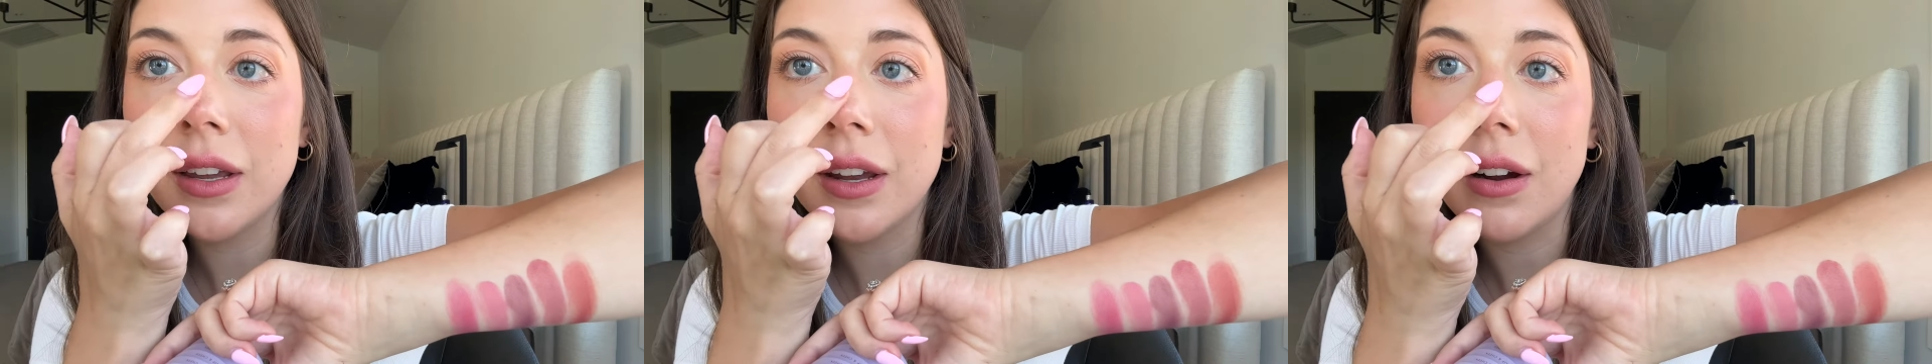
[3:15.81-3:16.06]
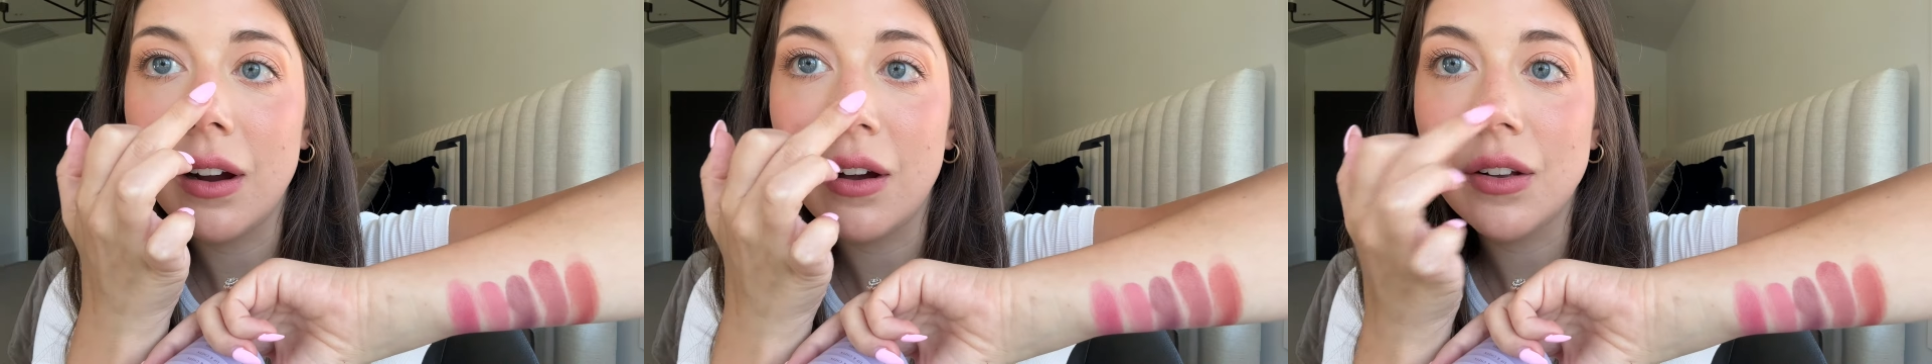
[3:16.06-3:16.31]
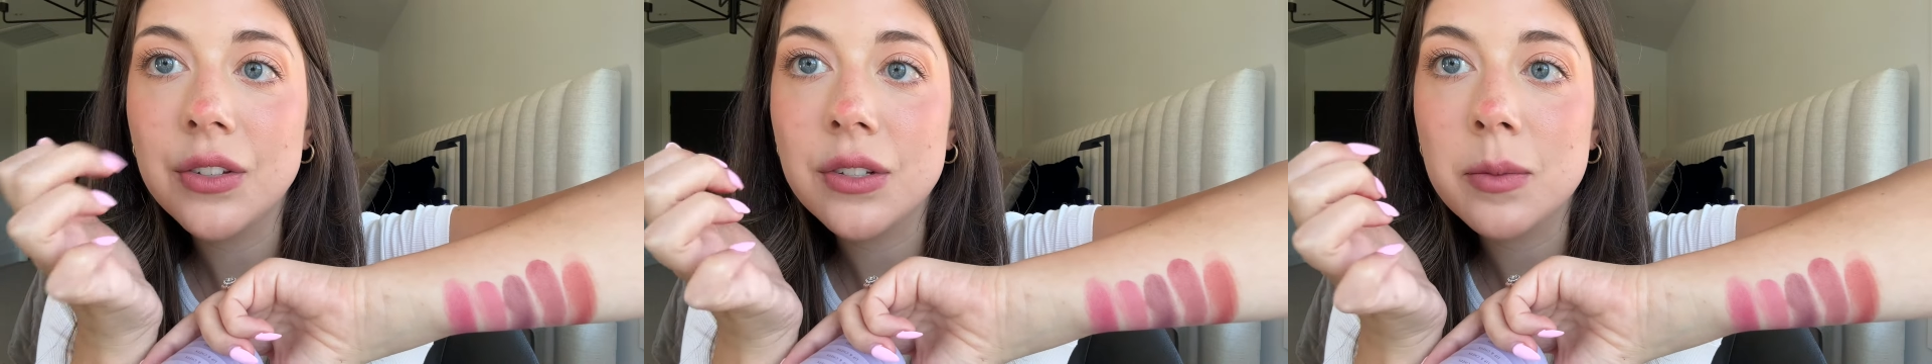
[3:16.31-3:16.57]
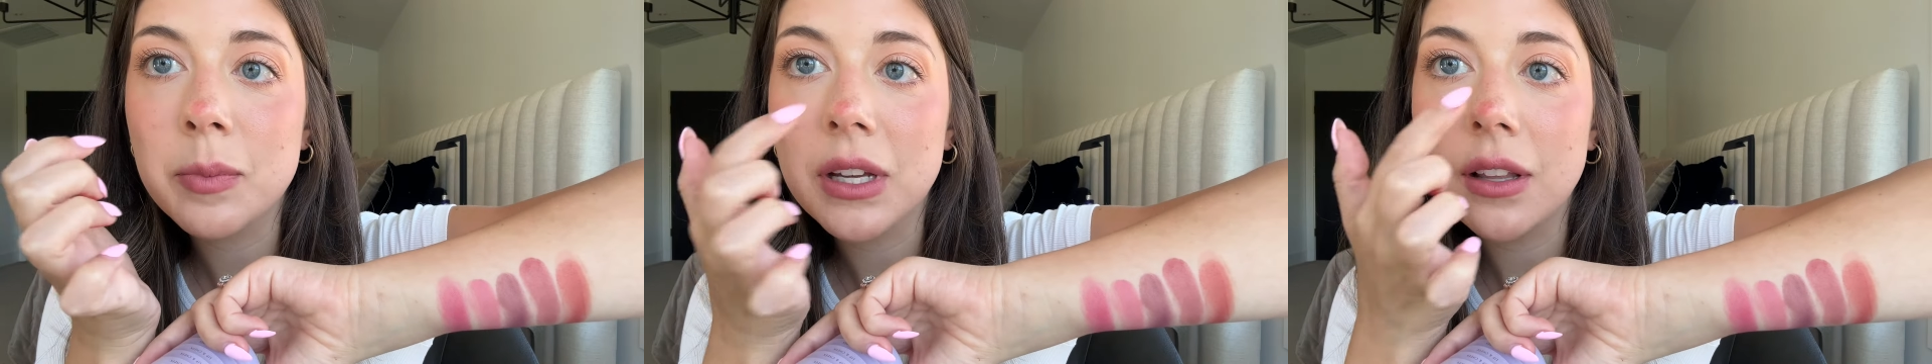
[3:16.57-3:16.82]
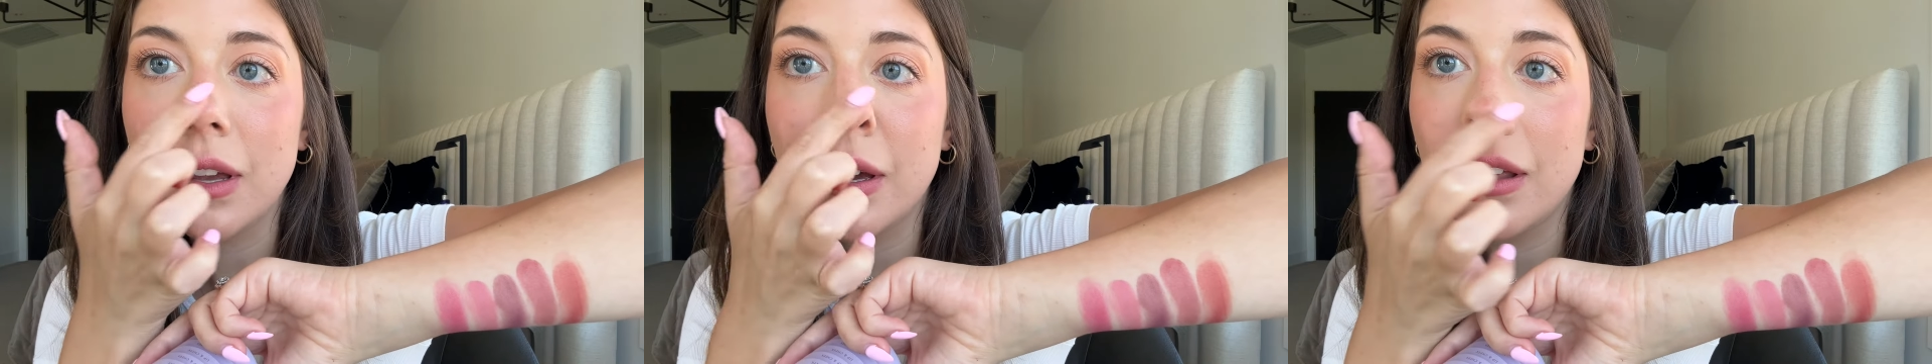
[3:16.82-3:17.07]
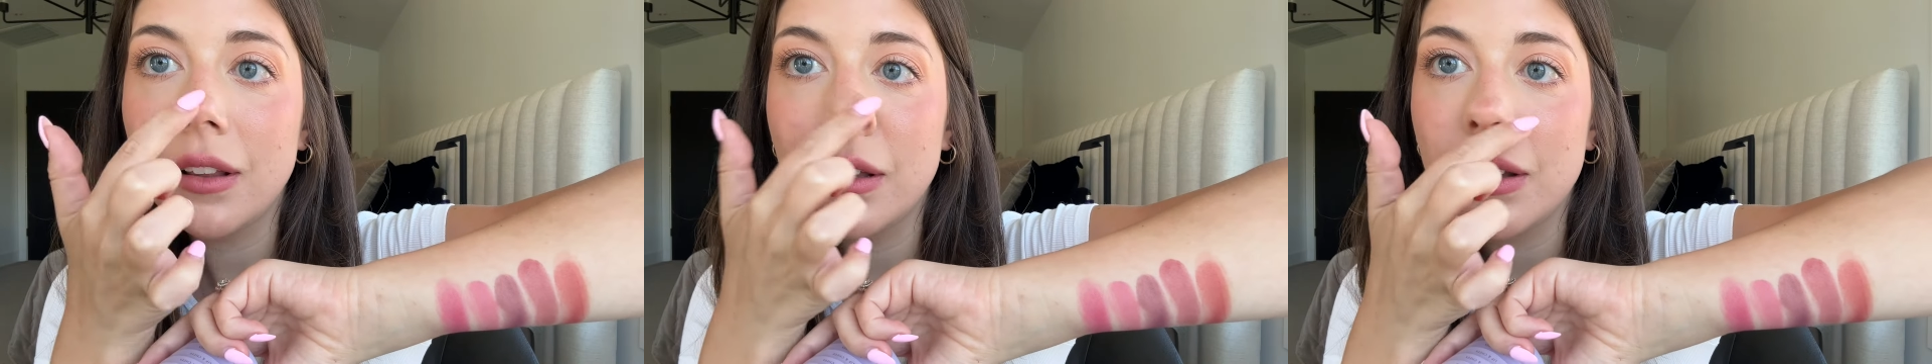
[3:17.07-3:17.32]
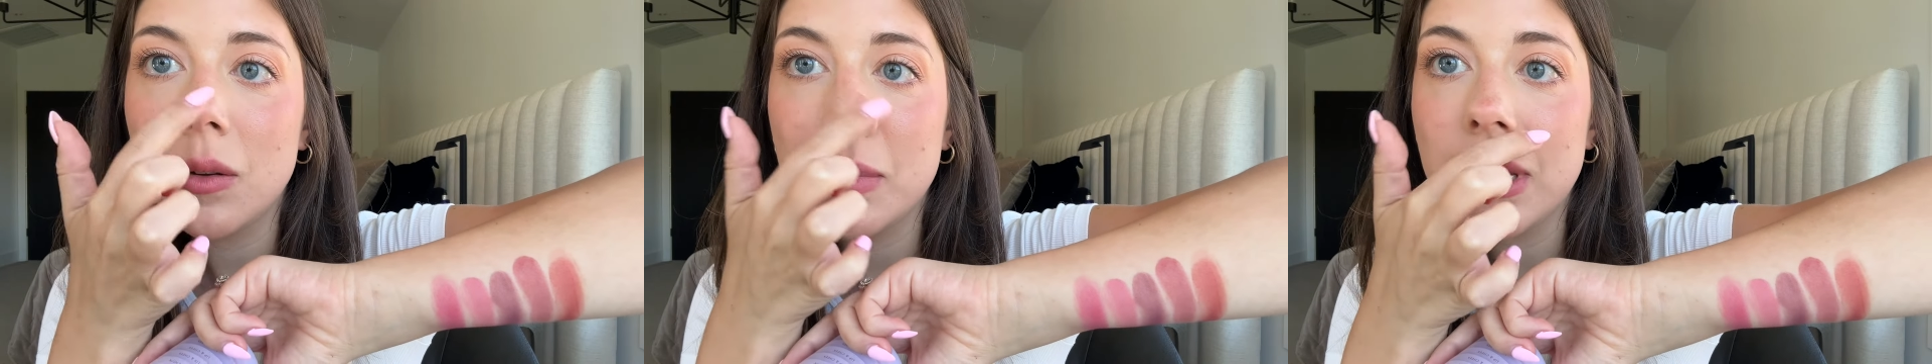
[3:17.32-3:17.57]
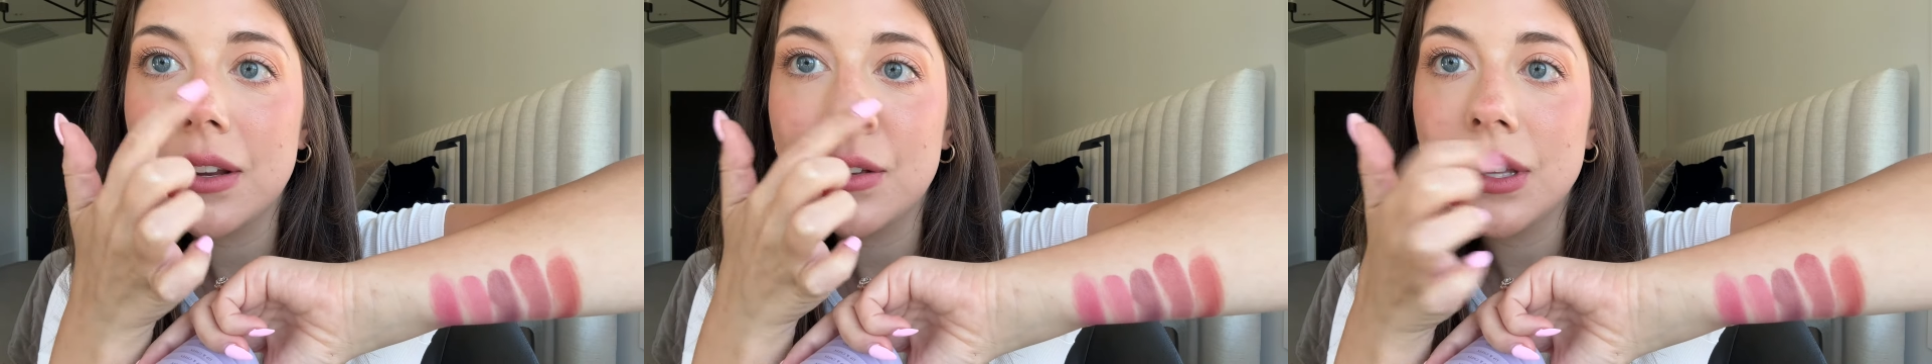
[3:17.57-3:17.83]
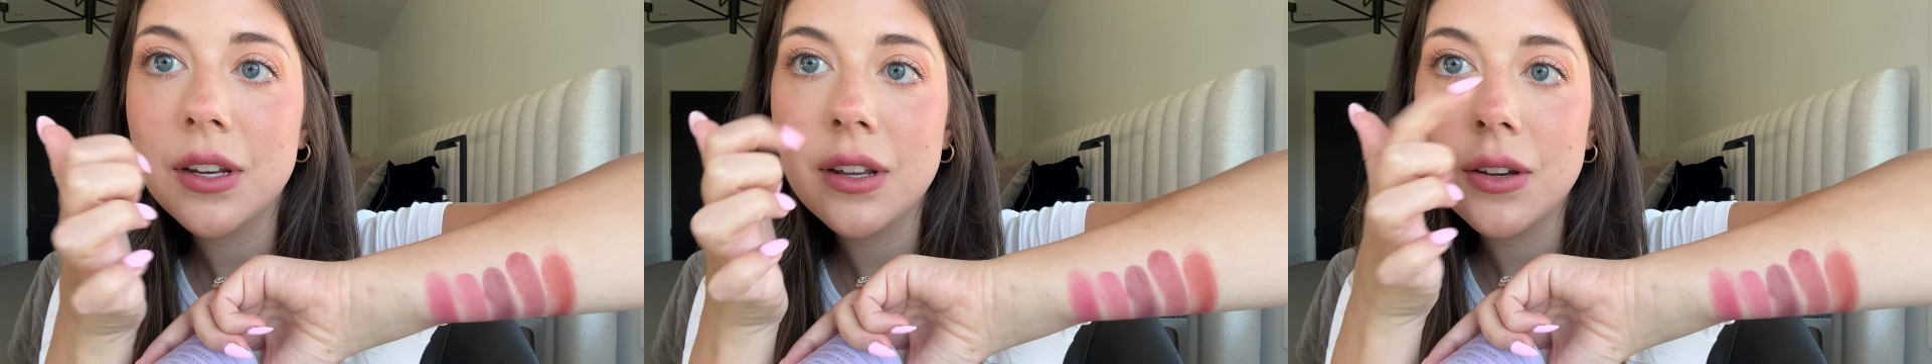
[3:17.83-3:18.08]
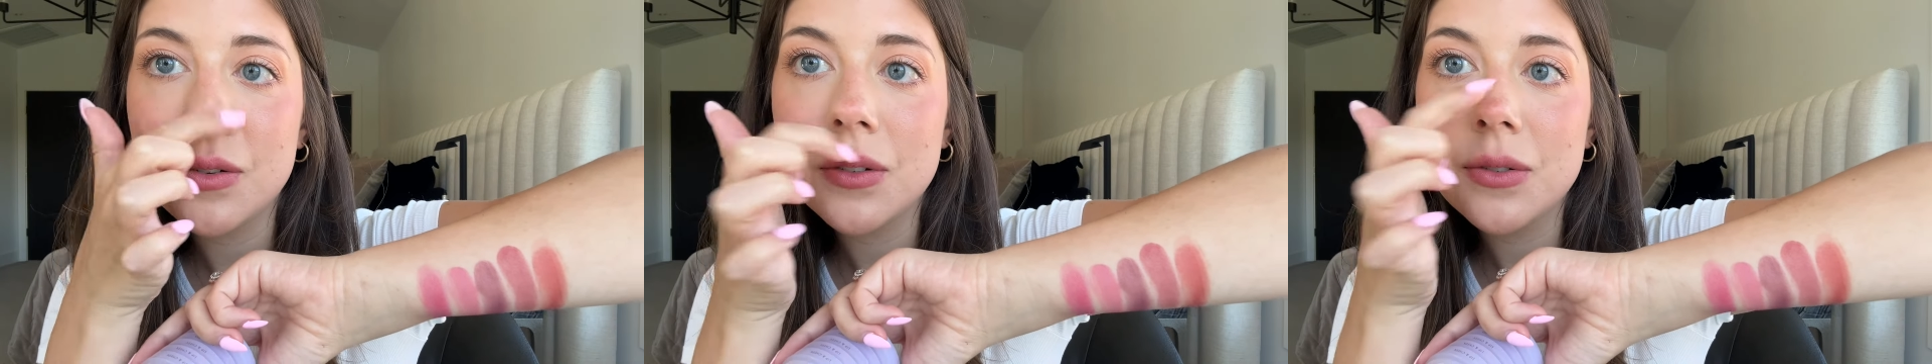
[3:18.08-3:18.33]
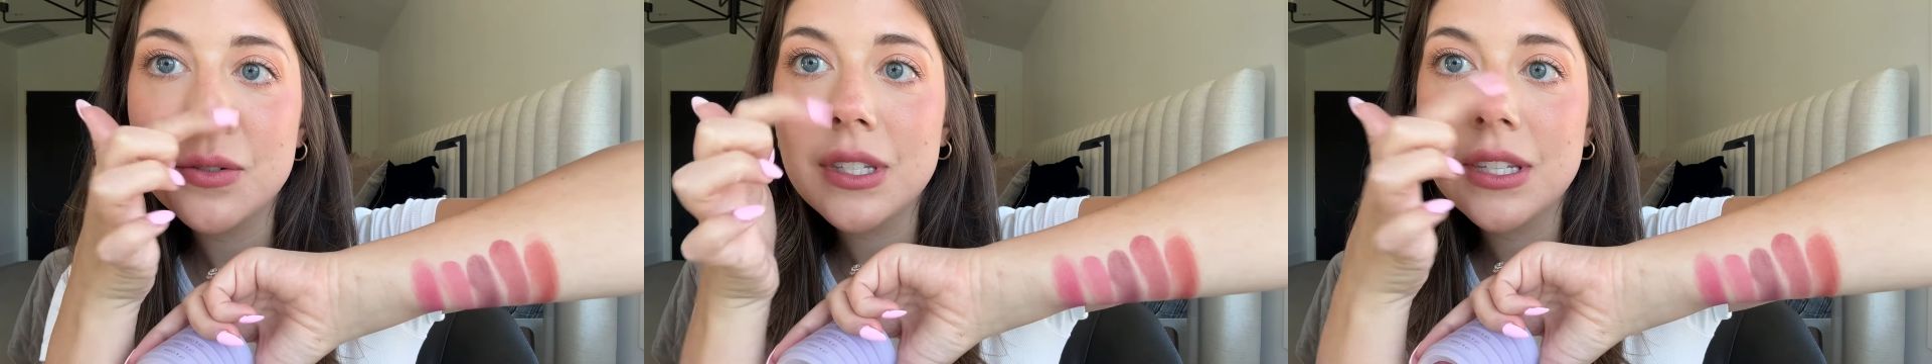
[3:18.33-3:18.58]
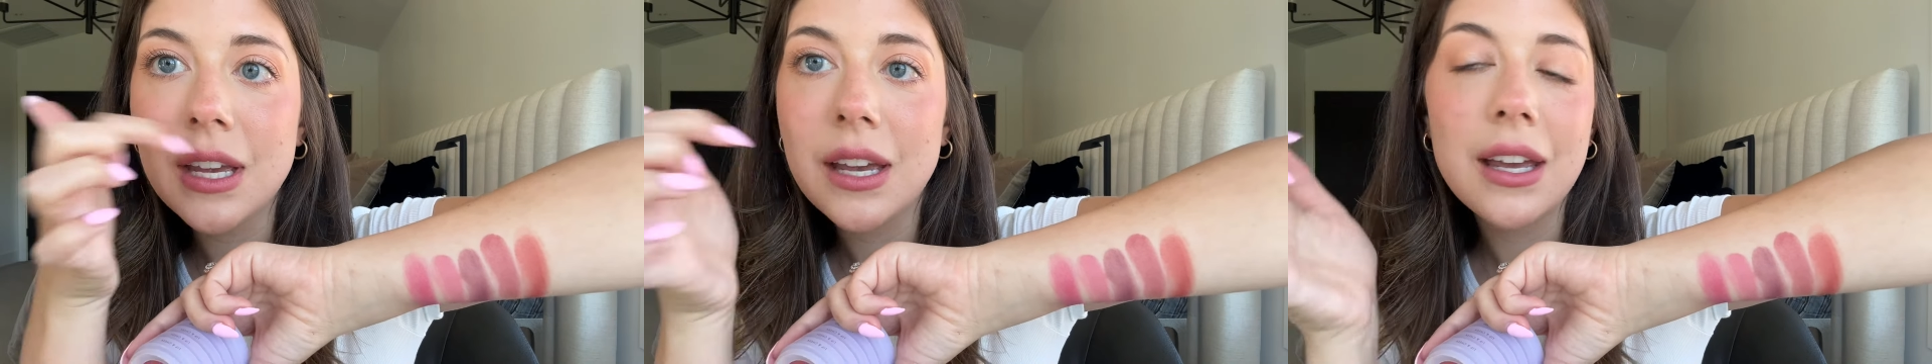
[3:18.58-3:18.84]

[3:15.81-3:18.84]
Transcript: Here, I'll just put like a little bit on the nose.